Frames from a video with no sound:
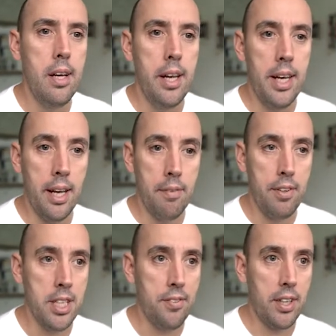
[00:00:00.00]
Now the
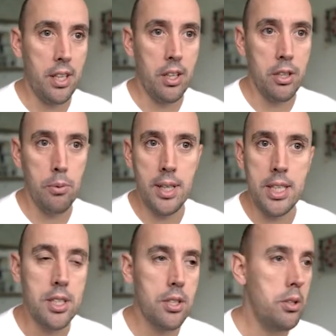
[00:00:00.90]
first thing I always
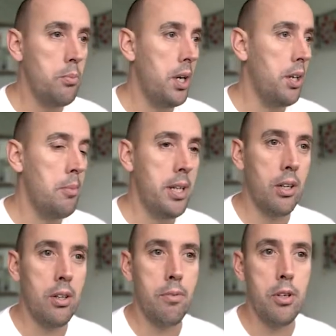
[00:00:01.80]
do when I'm in
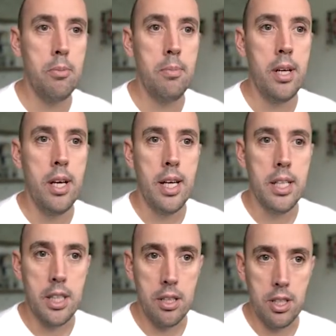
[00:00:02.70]
Lightroom is
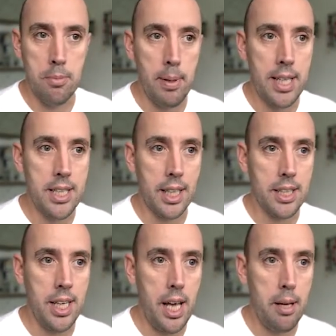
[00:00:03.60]
go to the basic
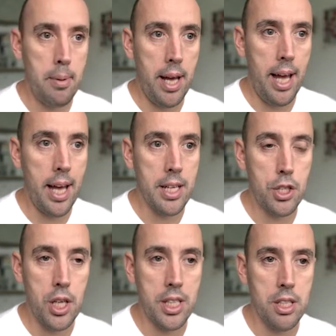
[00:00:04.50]
tab and
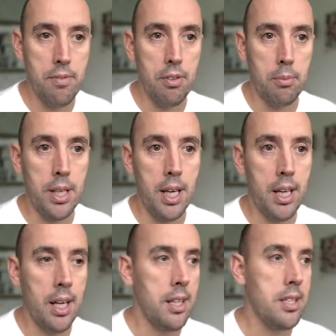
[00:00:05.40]
change it from
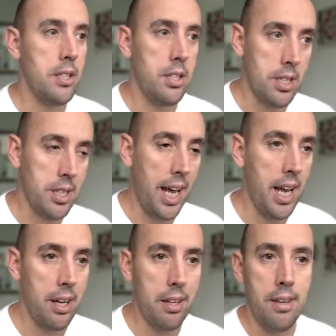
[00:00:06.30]
color to
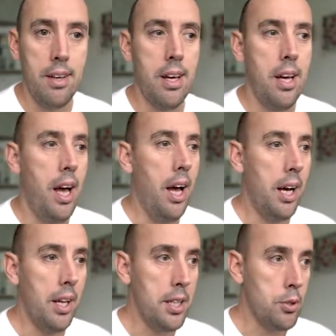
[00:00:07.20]
standard.
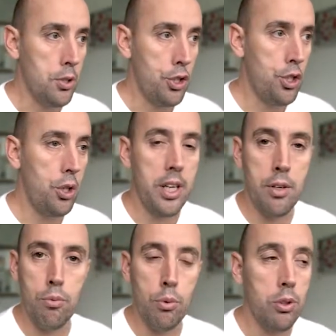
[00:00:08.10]
This was shot
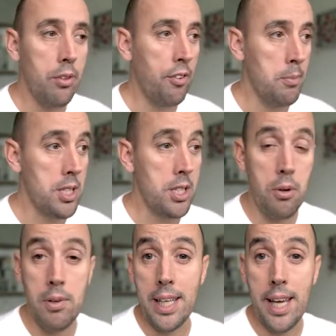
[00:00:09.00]
in RAW from a
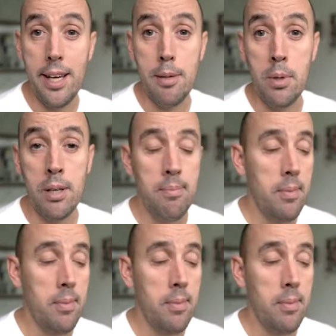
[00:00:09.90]
Sony camera